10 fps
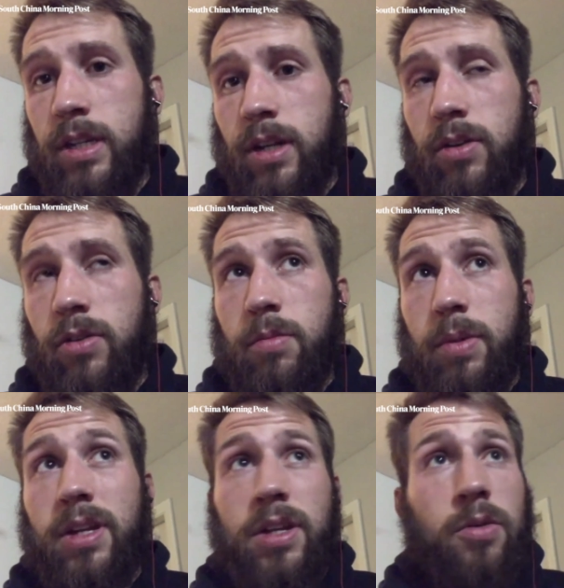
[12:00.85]
going to do.
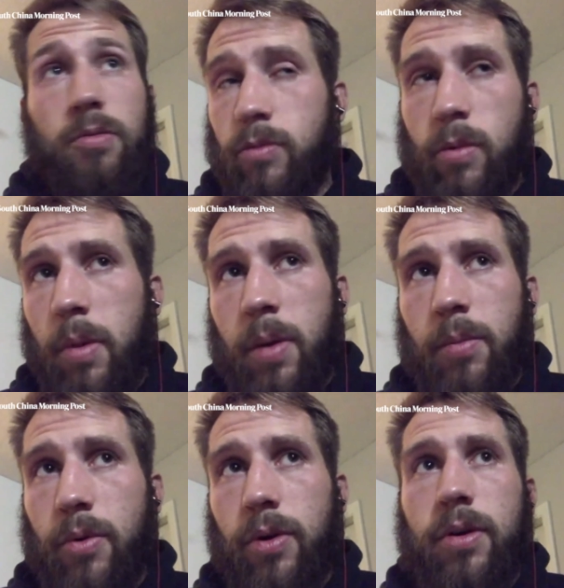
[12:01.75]
But then you
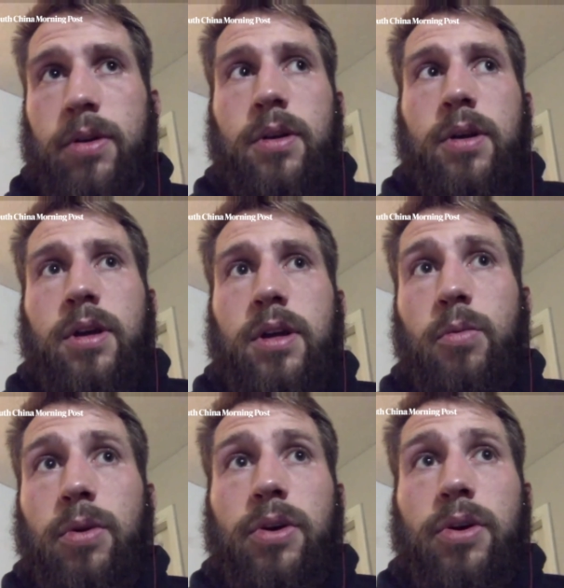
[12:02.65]
remember,
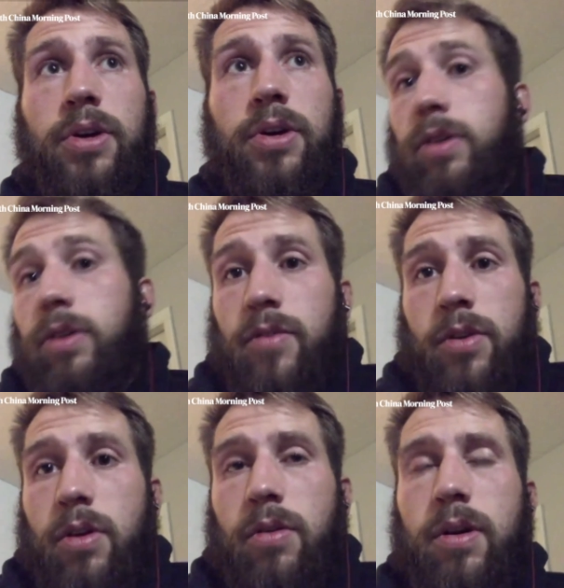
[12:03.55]
you really don't ever
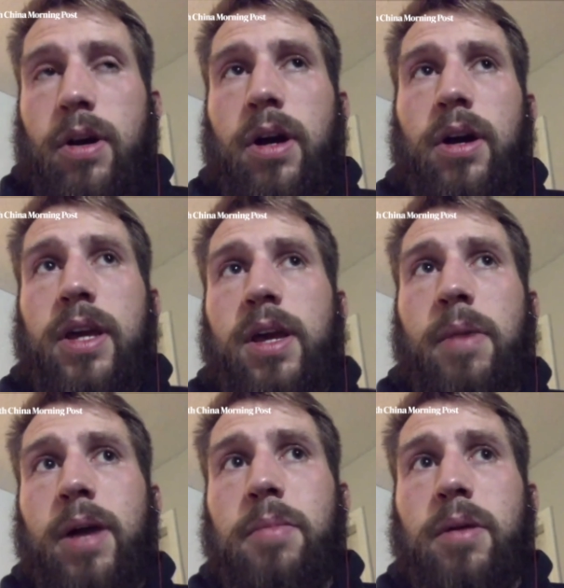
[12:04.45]
know. He
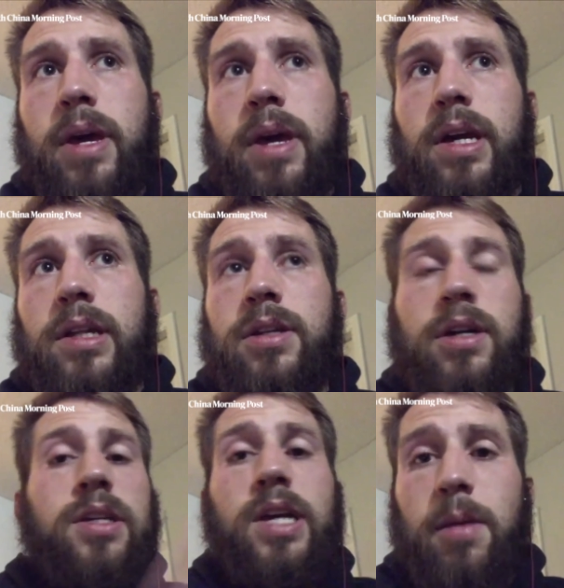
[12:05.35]
might be making
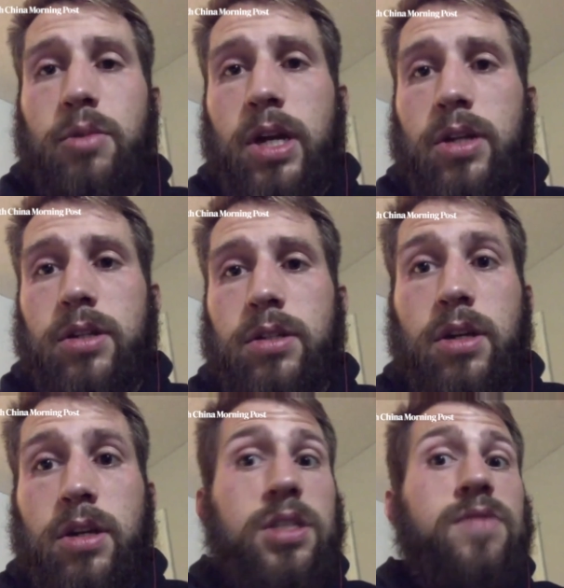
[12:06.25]
tons of game changes,
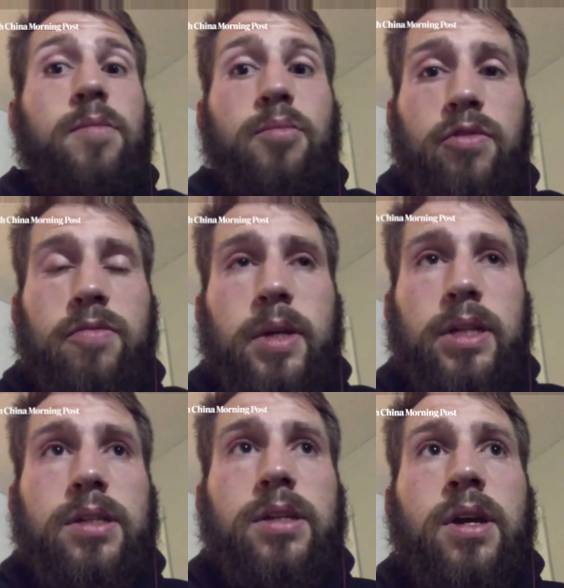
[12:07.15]
tons of
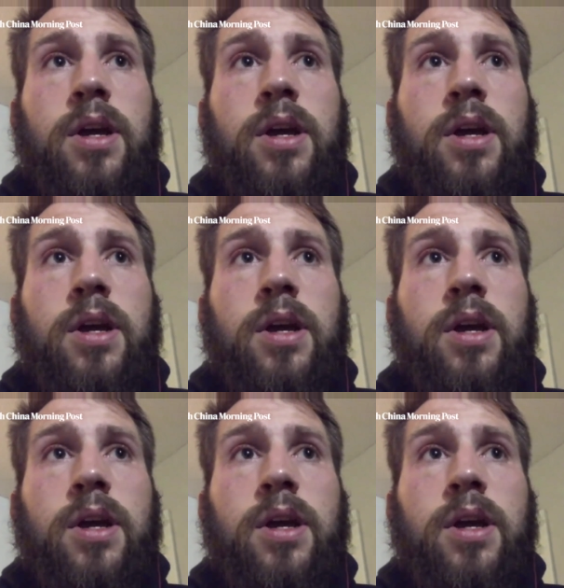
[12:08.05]
improvements,